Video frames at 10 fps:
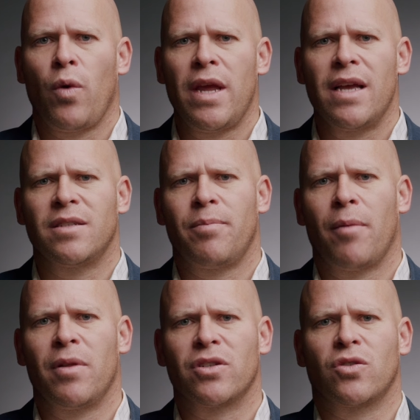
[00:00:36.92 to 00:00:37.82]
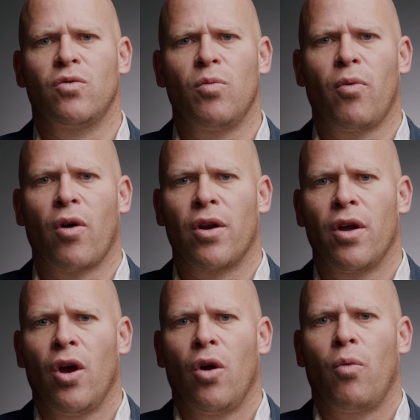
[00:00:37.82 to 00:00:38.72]
We as a public school board
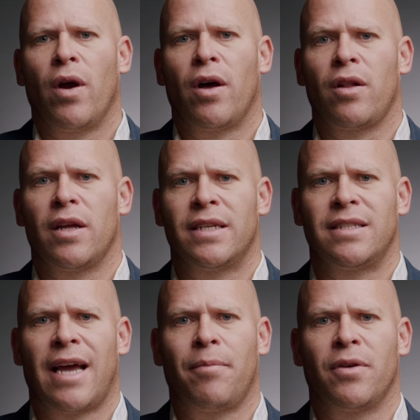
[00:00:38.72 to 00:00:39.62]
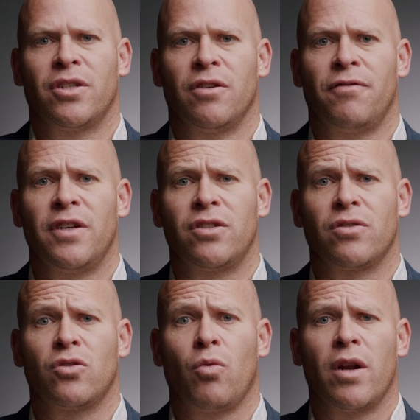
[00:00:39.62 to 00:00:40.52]
will establish
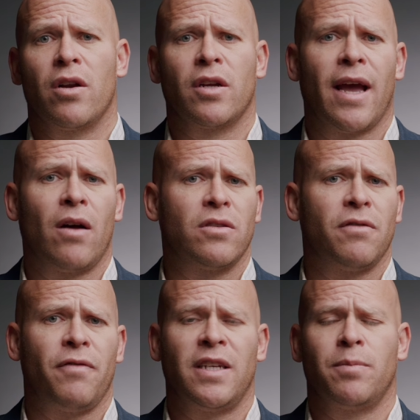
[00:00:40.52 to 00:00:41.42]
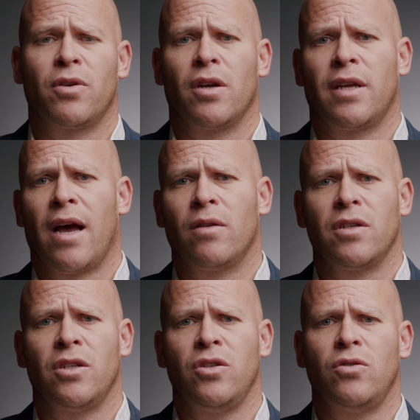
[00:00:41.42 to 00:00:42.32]
official Twitter accounts, Facebook
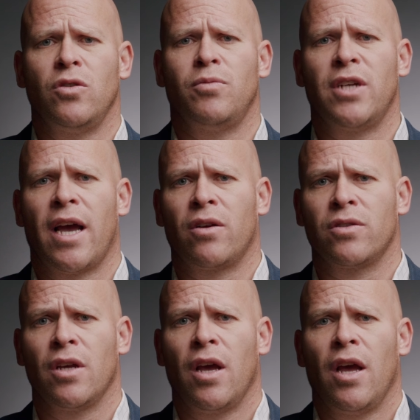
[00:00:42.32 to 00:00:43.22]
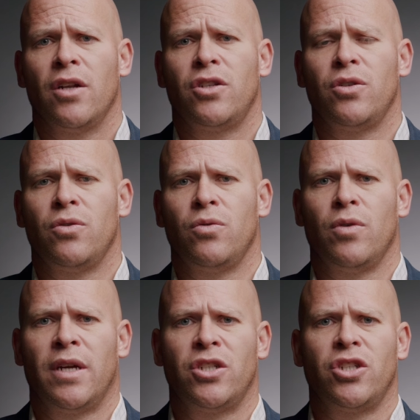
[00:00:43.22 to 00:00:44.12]
accounts, and YouTube channels
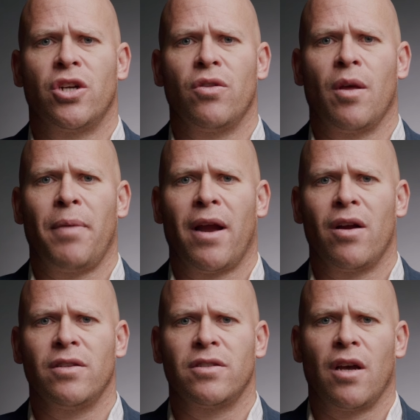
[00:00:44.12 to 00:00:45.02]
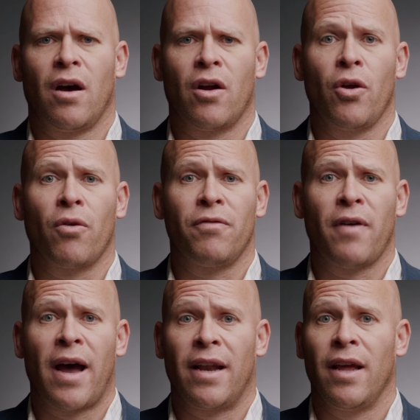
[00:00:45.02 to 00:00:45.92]
to ensure that parents are
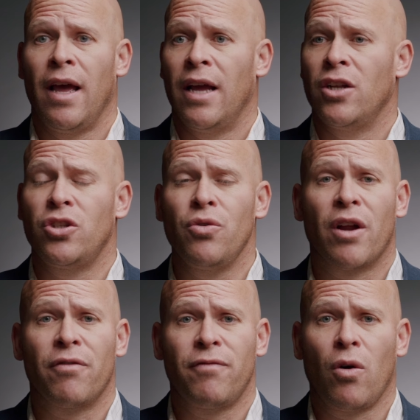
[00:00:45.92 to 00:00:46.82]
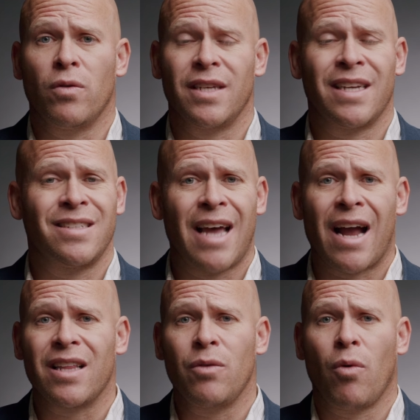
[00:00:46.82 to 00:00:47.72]
notified to their phones
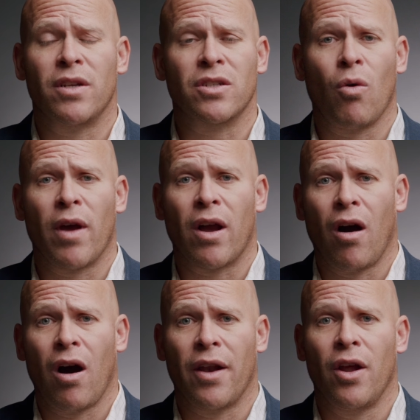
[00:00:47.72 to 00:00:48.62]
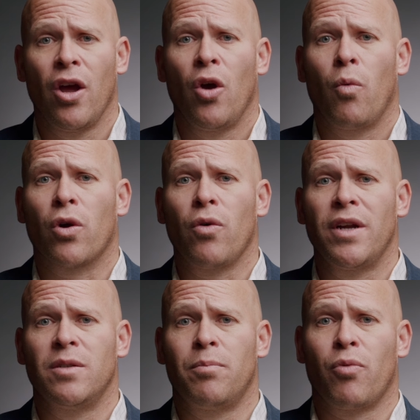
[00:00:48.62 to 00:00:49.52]
exactly what is going on. We're
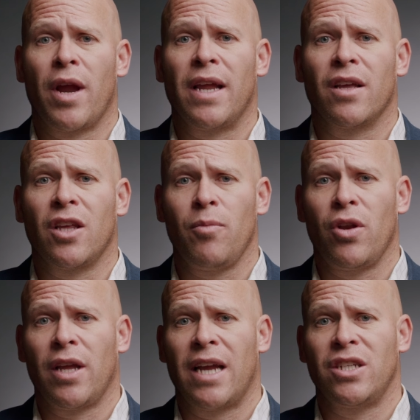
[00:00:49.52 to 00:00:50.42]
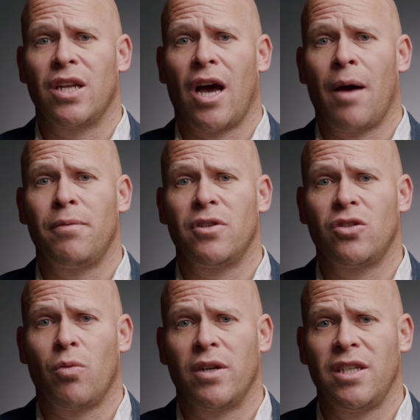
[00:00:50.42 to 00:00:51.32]
going to bring the communication up to
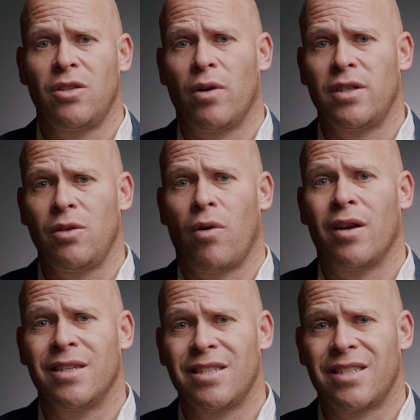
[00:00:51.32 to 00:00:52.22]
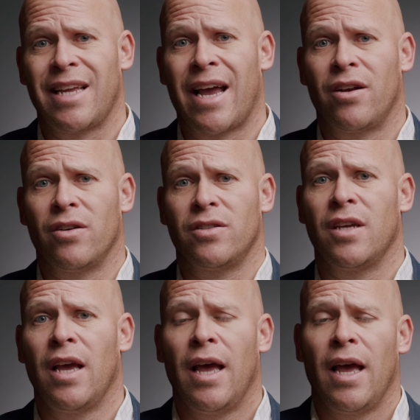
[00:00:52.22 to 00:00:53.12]
2021
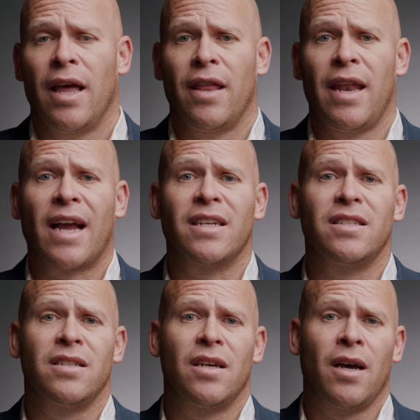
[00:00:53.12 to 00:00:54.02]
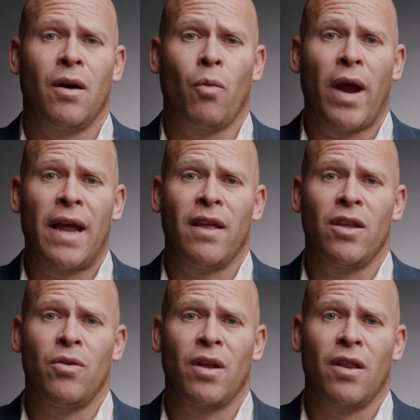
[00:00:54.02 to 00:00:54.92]
standards. The next way
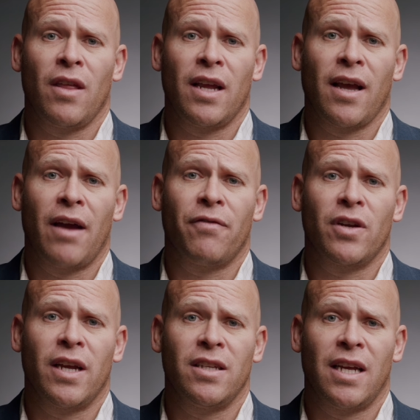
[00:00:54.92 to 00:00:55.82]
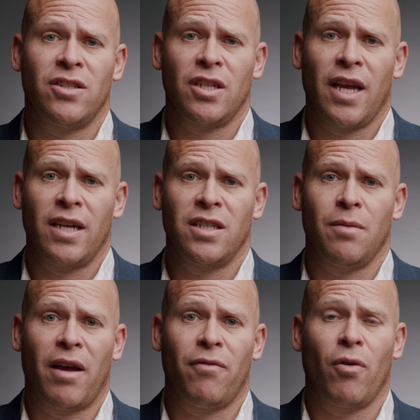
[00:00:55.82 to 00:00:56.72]
that you can think high for kids'
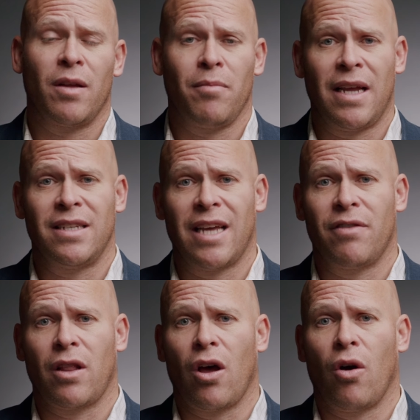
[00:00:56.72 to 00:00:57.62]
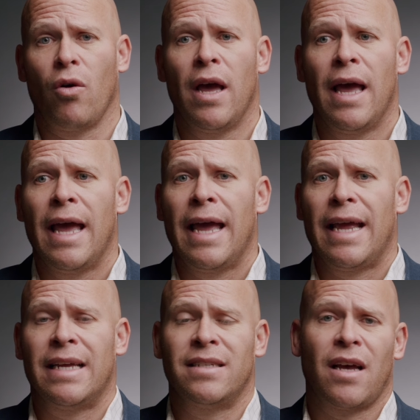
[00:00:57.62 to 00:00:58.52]
education by voting me, David Lowe,
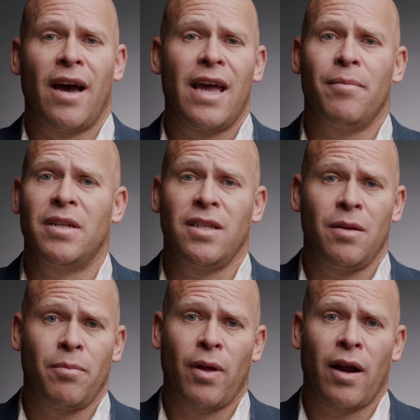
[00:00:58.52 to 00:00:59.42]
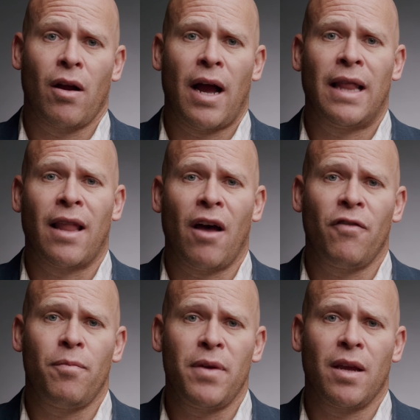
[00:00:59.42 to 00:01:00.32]
is I am a team player. I
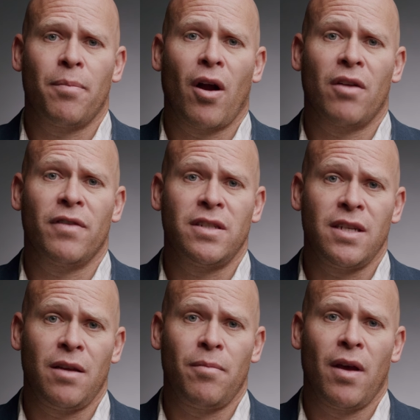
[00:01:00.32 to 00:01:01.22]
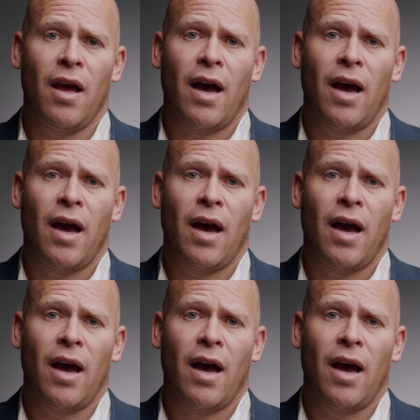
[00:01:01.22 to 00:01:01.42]
love being part of a team.